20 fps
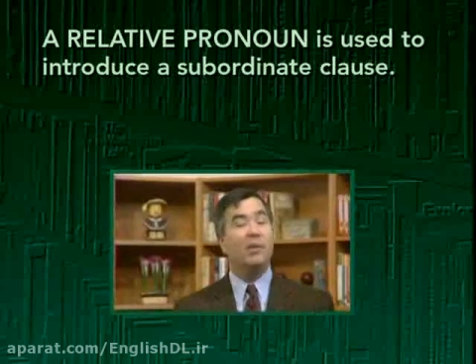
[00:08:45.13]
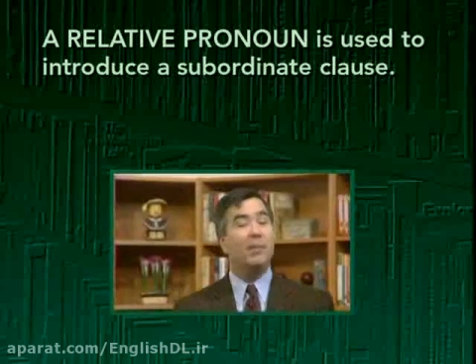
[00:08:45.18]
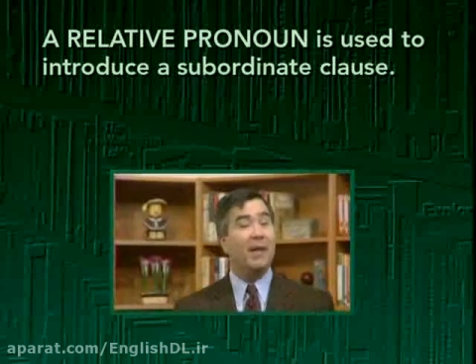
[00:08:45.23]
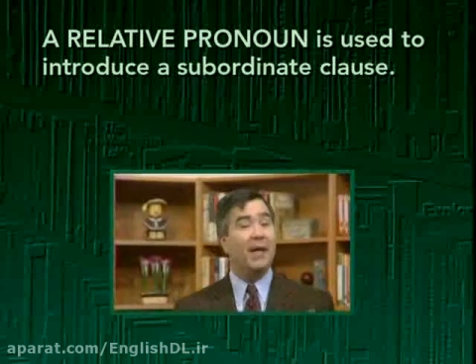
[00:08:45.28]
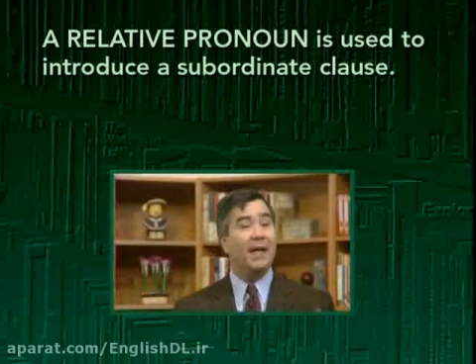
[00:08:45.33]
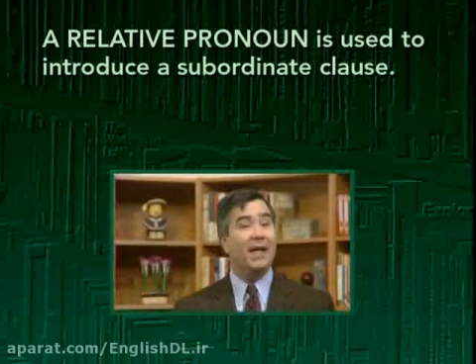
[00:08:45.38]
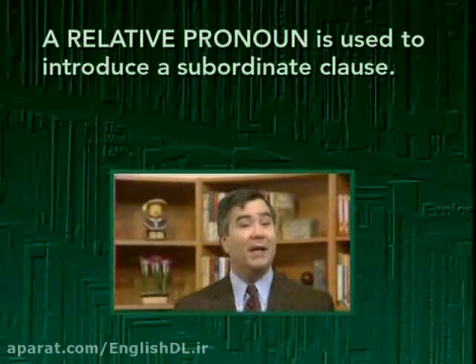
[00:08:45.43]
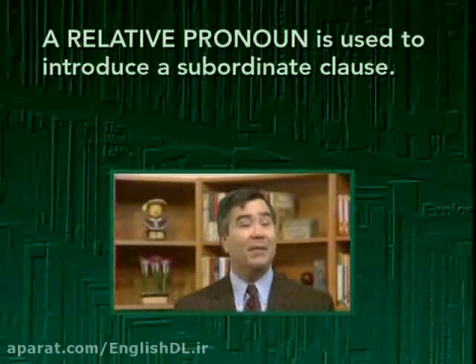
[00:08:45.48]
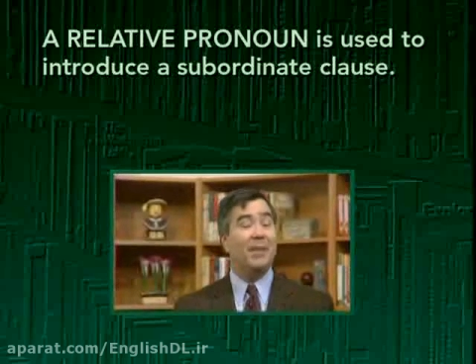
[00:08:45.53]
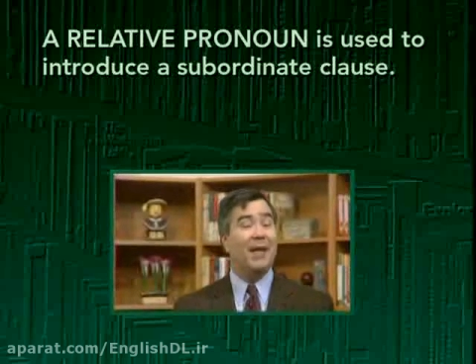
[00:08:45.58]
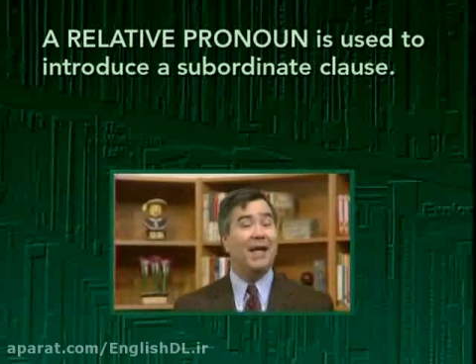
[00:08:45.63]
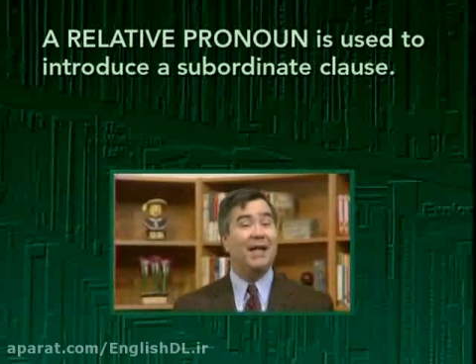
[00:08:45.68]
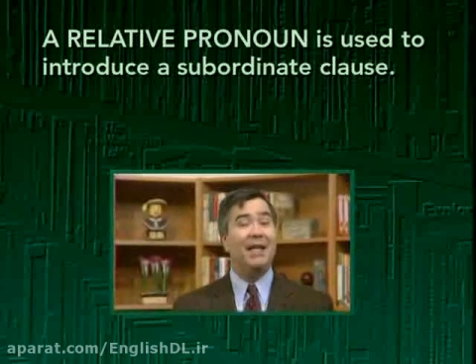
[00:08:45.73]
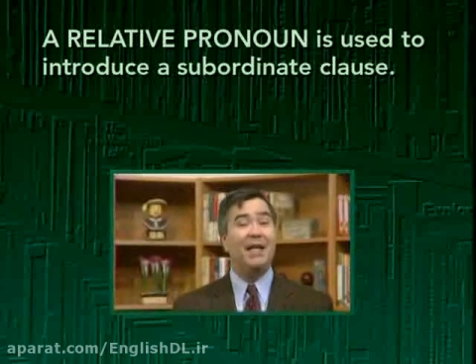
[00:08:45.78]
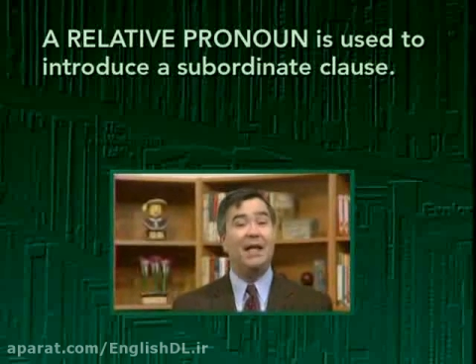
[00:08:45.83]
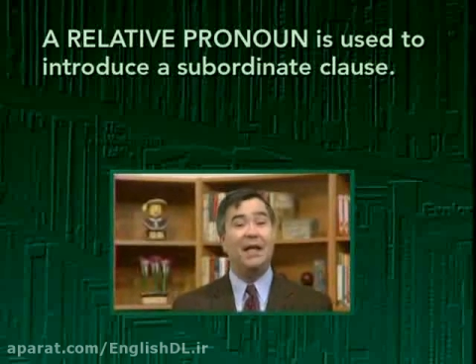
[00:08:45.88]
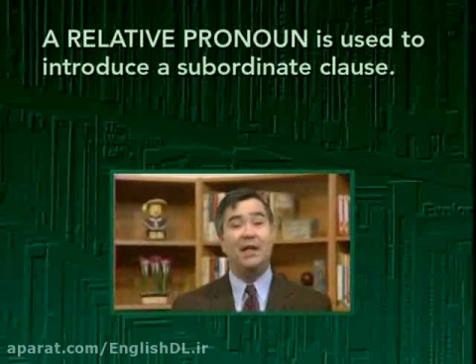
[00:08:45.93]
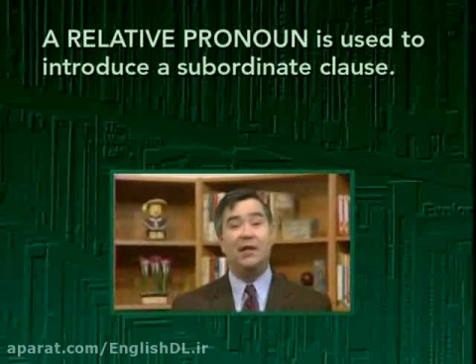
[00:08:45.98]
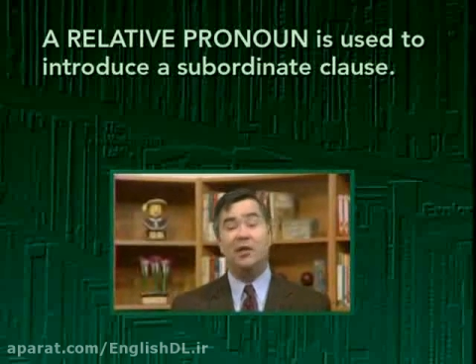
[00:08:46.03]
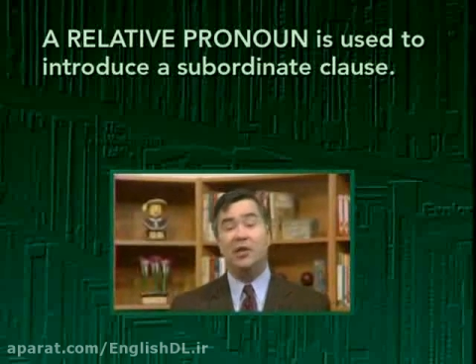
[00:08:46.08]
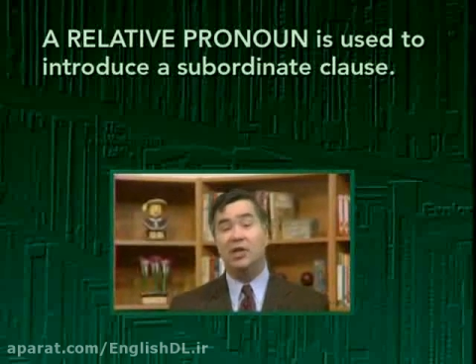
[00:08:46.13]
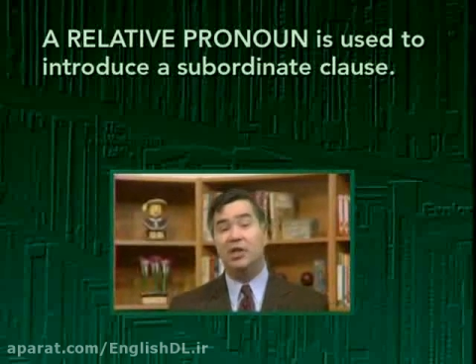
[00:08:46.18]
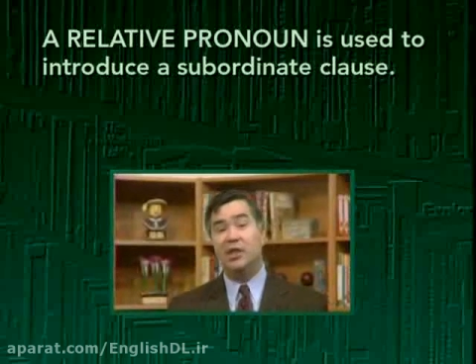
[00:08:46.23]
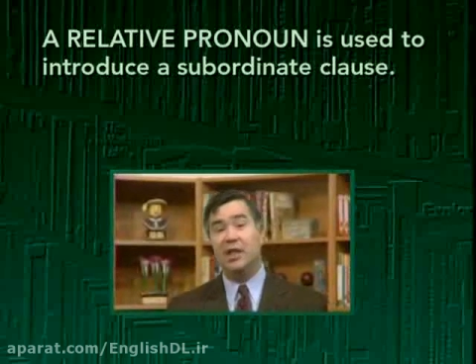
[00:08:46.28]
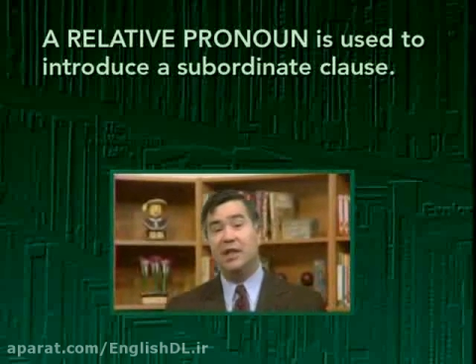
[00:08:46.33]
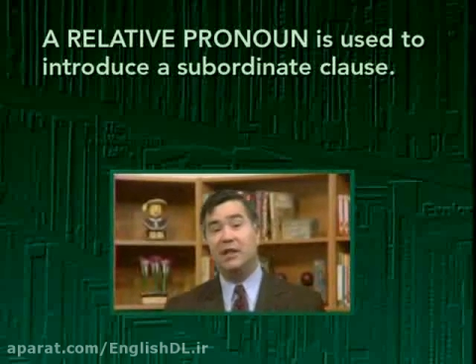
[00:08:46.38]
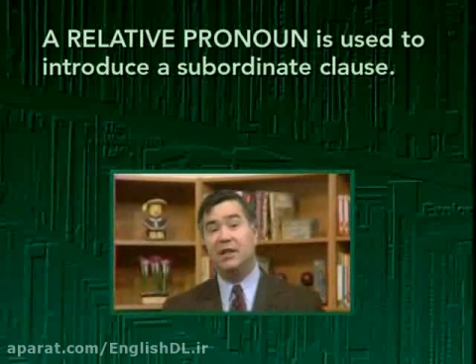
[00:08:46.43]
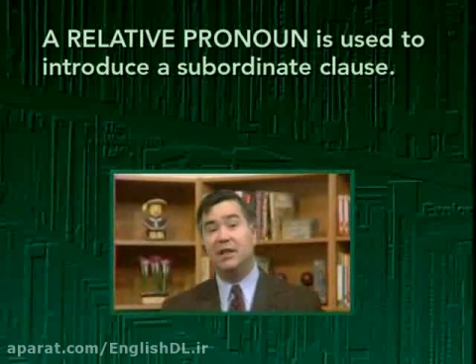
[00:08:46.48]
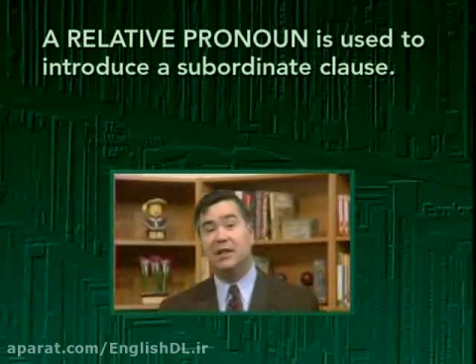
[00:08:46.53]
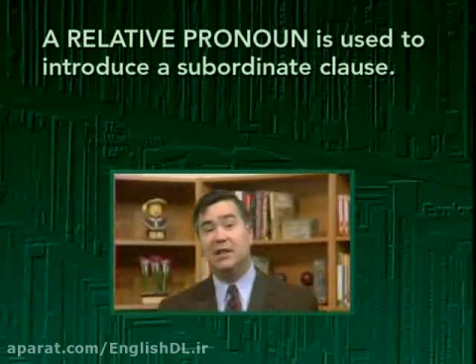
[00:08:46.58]
make up any English
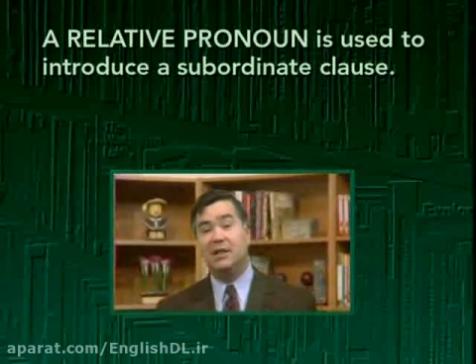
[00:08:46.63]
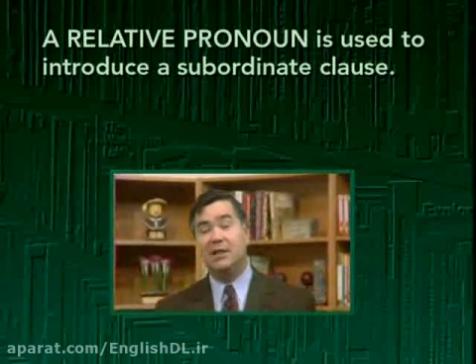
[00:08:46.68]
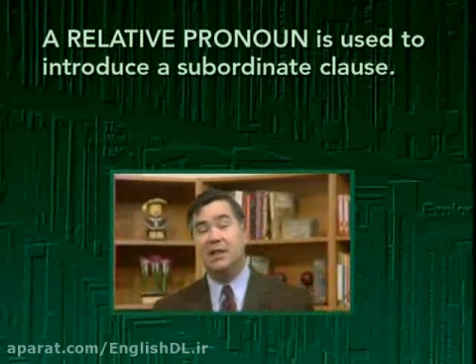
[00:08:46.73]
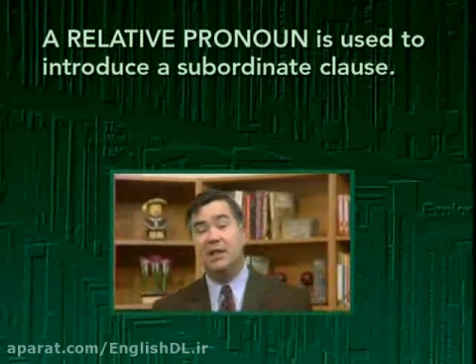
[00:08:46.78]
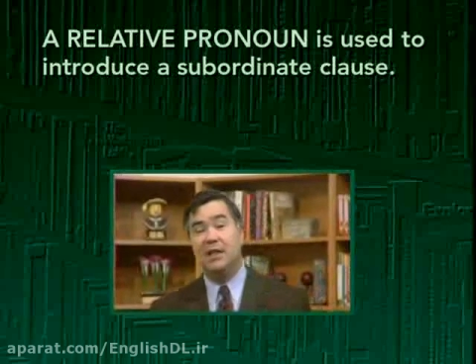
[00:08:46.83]
sentence.